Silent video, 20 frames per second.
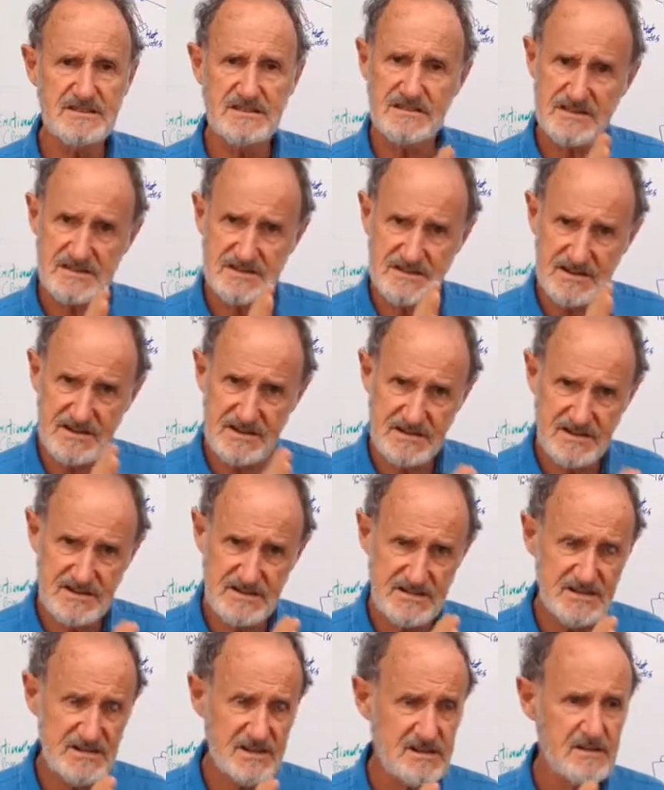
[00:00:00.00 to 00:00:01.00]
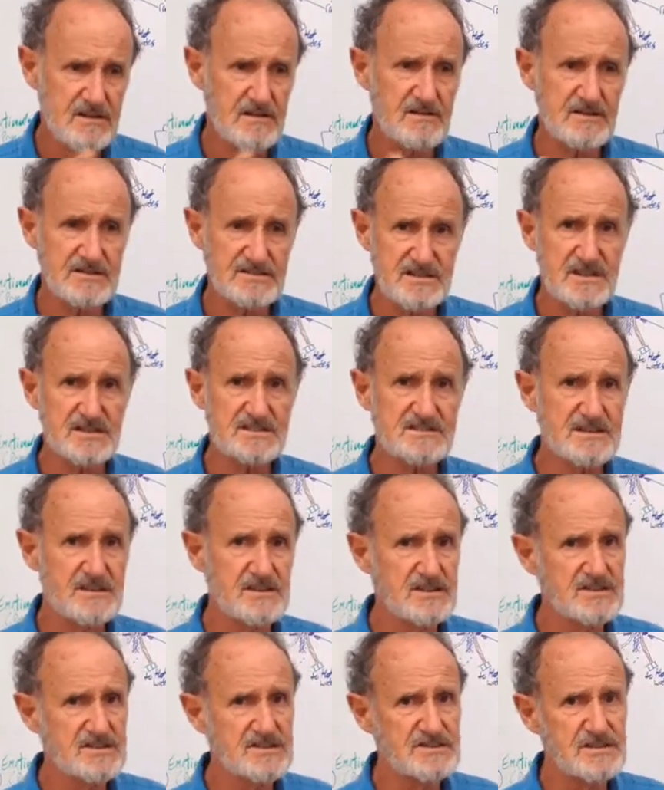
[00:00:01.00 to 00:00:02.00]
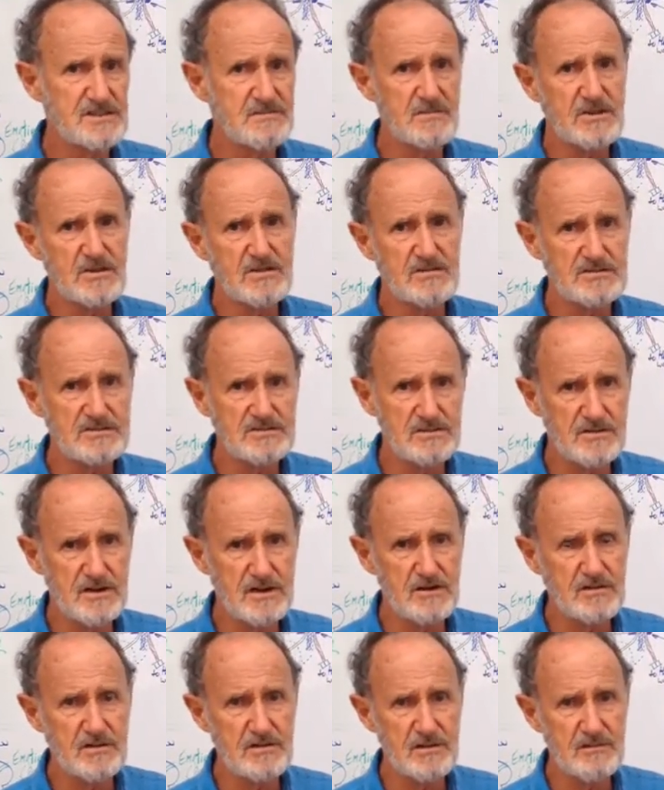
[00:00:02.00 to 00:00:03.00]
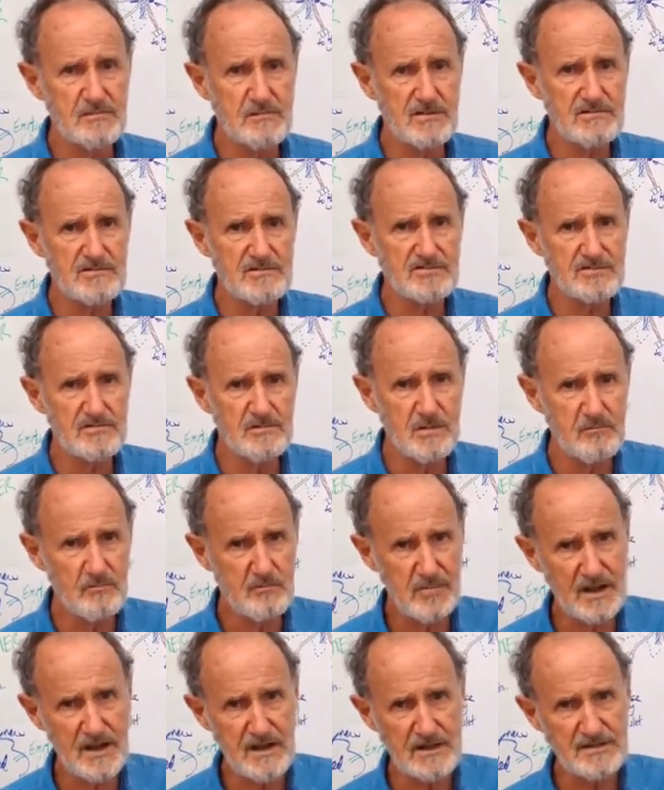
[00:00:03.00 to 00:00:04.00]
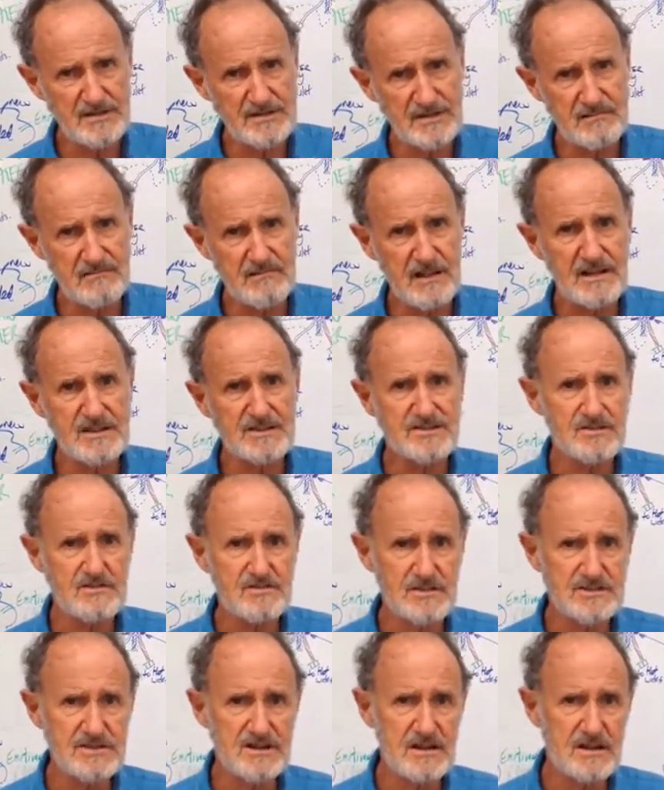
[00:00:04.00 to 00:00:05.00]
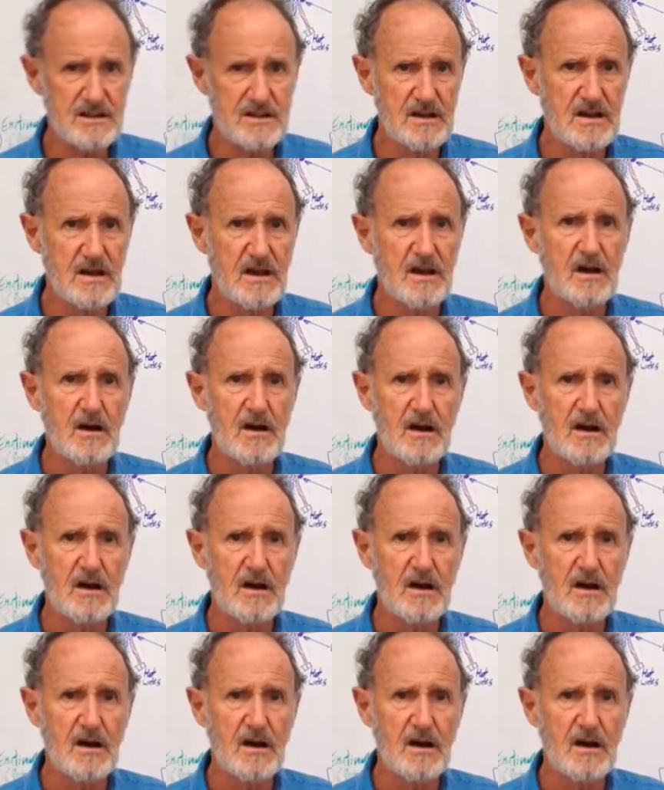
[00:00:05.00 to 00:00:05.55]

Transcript: synergistic, and I say synergistic because your alkaline minerals should be balanced in relation to each other,